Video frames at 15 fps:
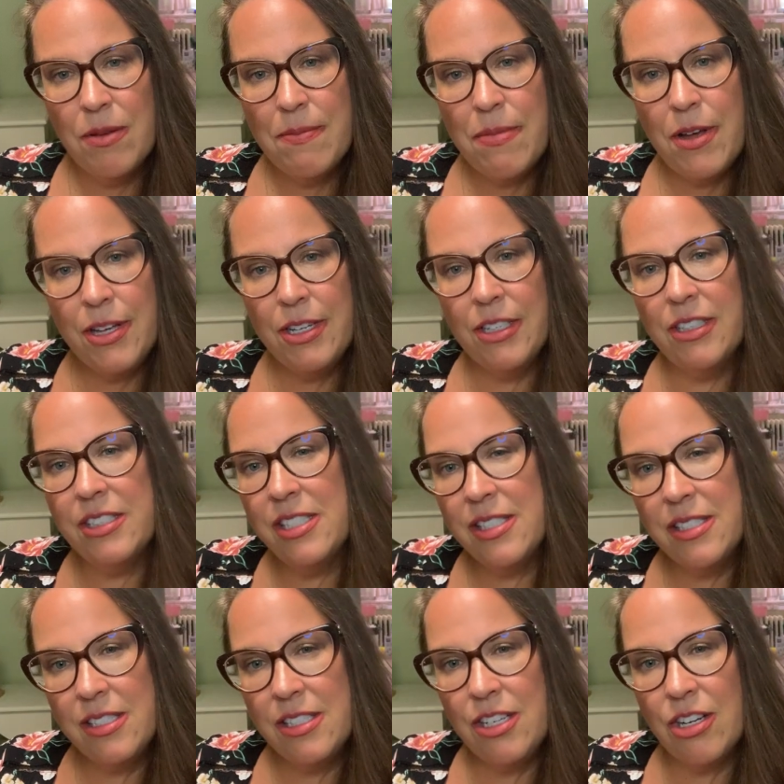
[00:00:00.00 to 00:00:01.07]
put your
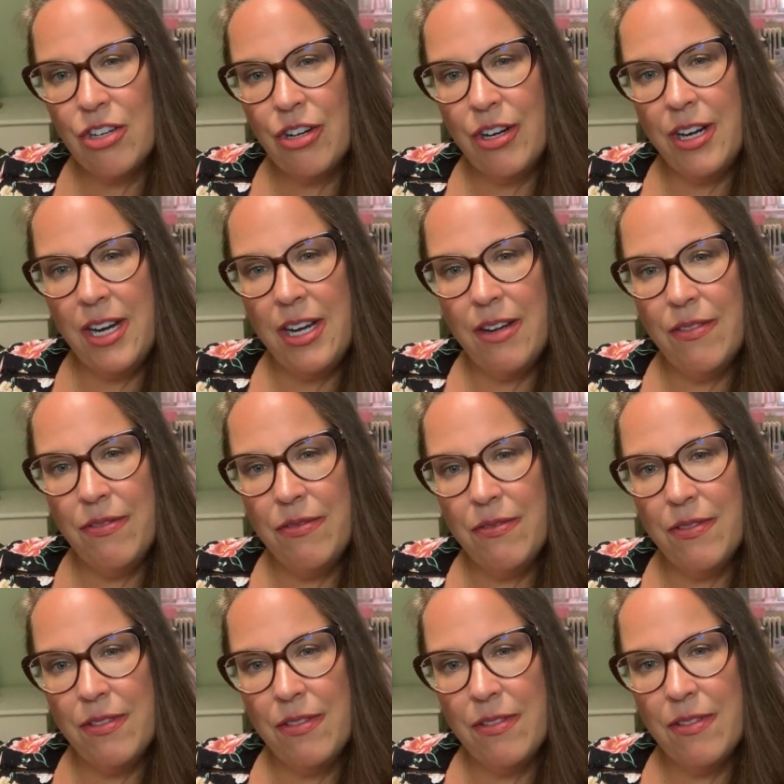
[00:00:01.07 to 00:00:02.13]
creative
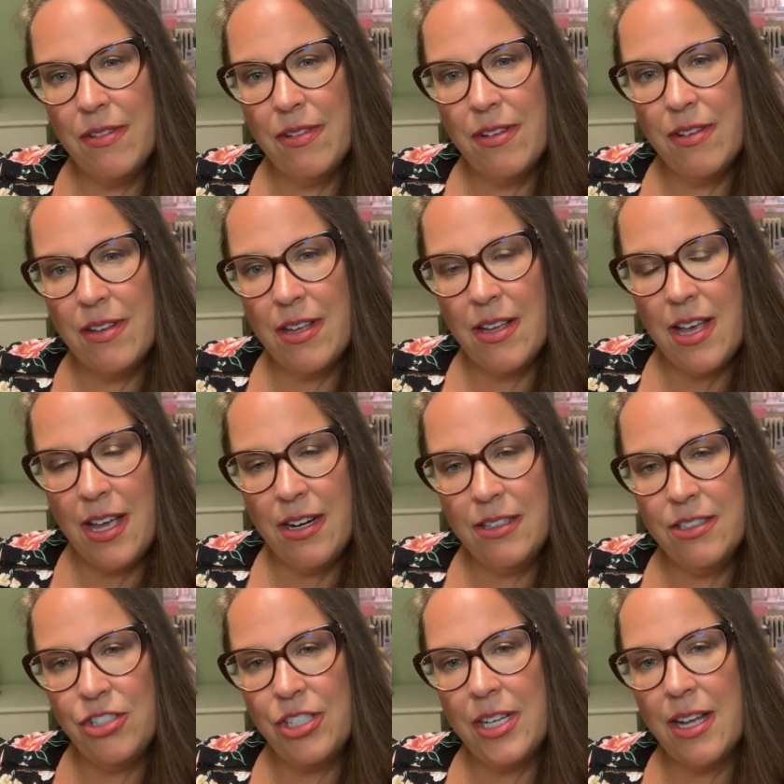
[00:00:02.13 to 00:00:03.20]

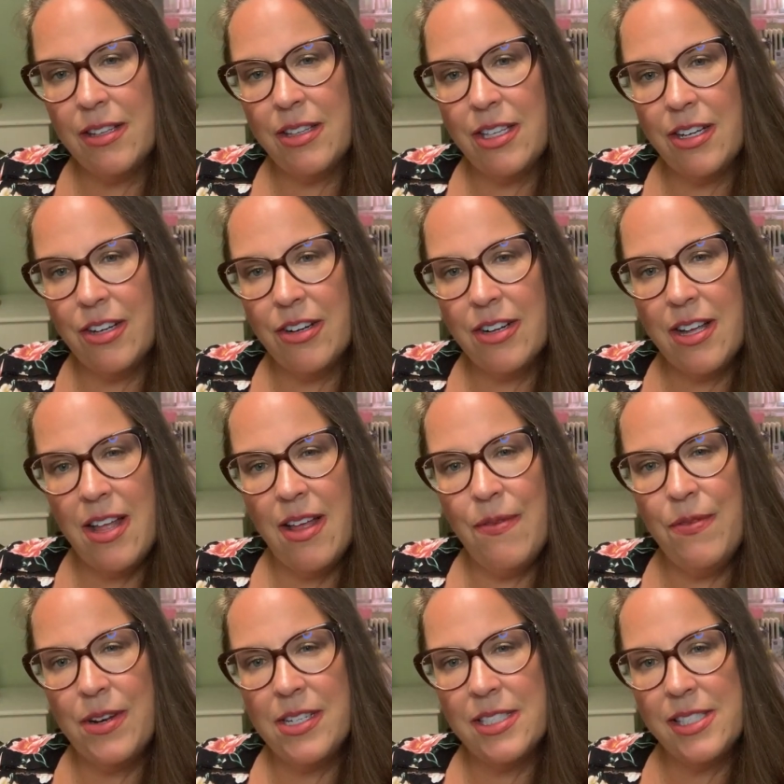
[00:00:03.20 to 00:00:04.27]
energy out there, your
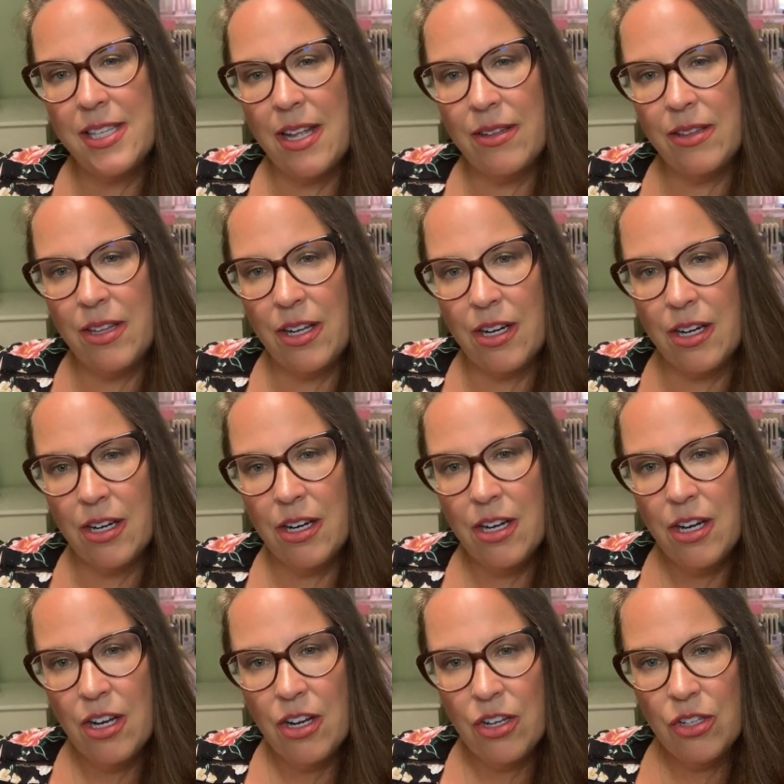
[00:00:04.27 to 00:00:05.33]
confidence out there,
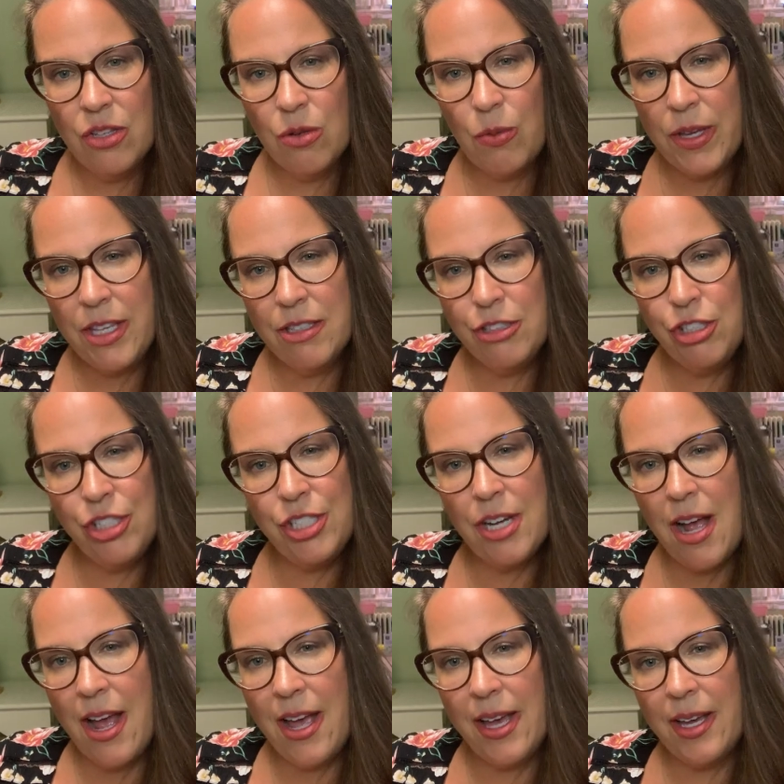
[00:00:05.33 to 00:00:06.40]
the way you
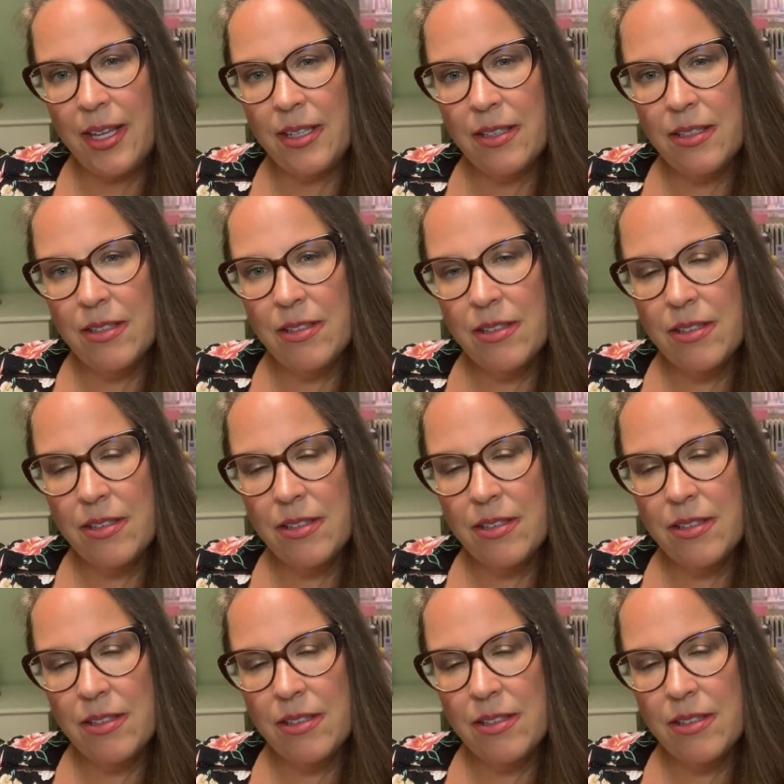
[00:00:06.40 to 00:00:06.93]
shine.